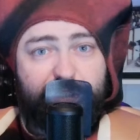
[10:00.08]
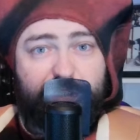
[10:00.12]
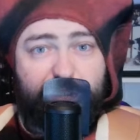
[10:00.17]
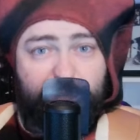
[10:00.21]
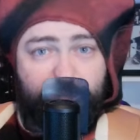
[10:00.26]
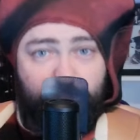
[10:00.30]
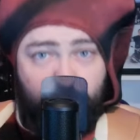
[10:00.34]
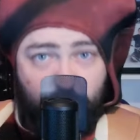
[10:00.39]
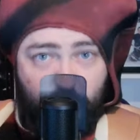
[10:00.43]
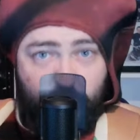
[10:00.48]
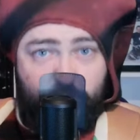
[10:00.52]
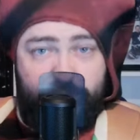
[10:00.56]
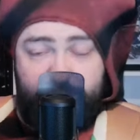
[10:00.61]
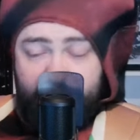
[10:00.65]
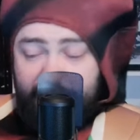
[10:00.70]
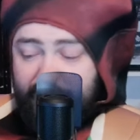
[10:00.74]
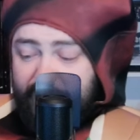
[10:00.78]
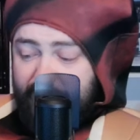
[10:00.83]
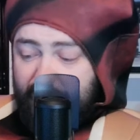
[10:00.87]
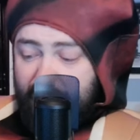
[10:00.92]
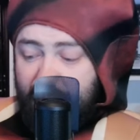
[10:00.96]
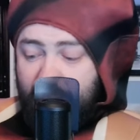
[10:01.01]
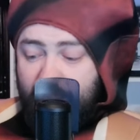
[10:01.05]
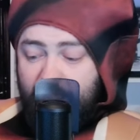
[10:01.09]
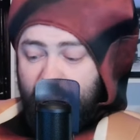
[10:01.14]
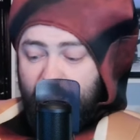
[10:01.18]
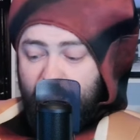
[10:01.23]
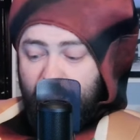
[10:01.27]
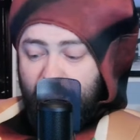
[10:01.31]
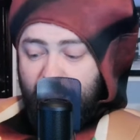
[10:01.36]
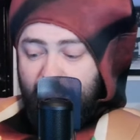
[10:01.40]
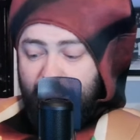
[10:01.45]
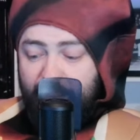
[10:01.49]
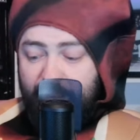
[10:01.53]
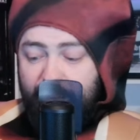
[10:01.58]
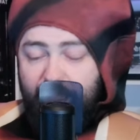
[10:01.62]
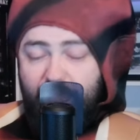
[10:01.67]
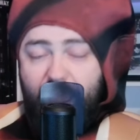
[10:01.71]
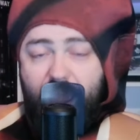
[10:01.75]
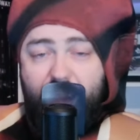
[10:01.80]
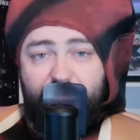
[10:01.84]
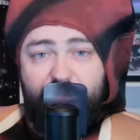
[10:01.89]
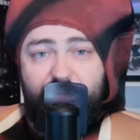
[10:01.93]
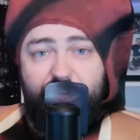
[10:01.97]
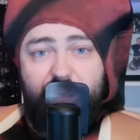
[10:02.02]
is poison. Uh,
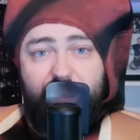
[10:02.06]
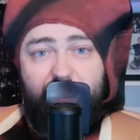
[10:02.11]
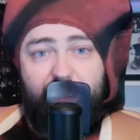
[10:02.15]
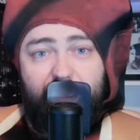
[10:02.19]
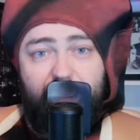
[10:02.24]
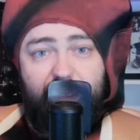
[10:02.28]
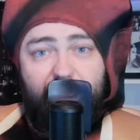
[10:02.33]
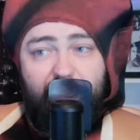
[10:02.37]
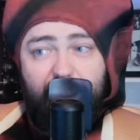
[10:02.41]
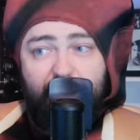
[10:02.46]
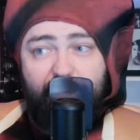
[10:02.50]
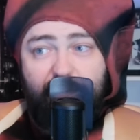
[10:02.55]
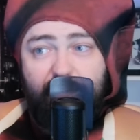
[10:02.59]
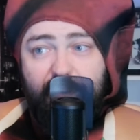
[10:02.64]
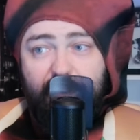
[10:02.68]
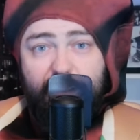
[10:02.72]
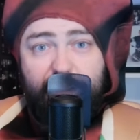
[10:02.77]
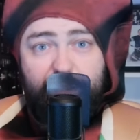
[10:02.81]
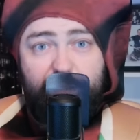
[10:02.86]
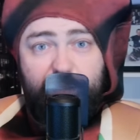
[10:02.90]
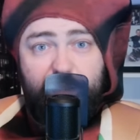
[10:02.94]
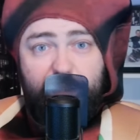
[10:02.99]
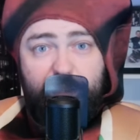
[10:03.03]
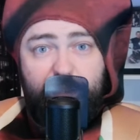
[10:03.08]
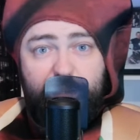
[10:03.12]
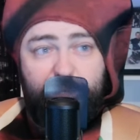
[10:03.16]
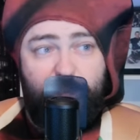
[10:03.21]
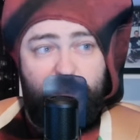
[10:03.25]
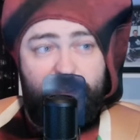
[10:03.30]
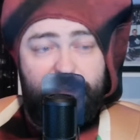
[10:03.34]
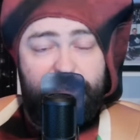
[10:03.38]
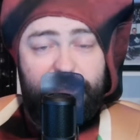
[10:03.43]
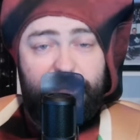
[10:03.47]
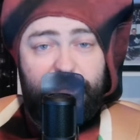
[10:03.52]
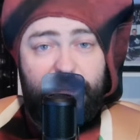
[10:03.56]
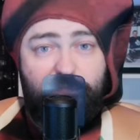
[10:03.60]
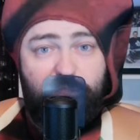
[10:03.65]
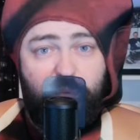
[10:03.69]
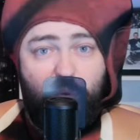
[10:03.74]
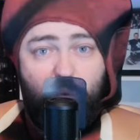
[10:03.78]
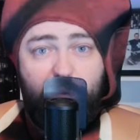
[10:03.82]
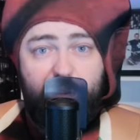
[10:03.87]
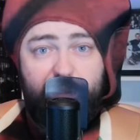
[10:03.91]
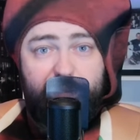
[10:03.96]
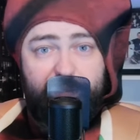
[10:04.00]
everything is basically
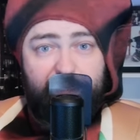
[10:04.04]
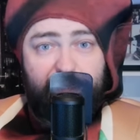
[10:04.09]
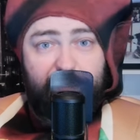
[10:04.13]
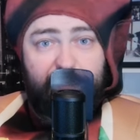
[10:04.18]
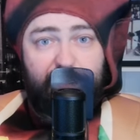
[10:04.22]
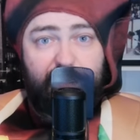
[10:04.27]
poison.